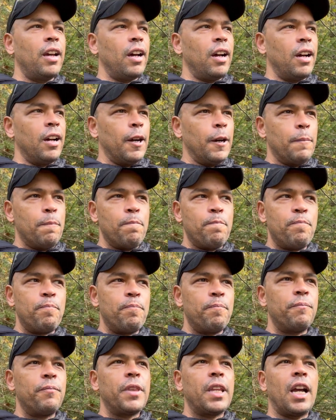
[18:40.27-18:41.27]
Um,
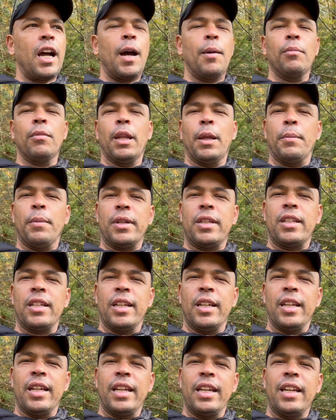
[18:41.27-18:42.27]
I'm
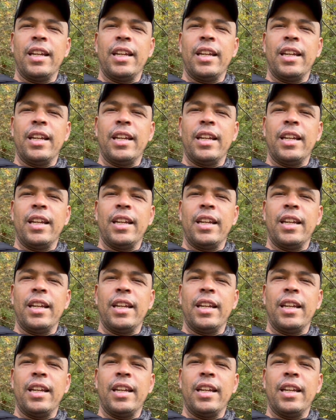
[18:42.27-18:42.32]
limited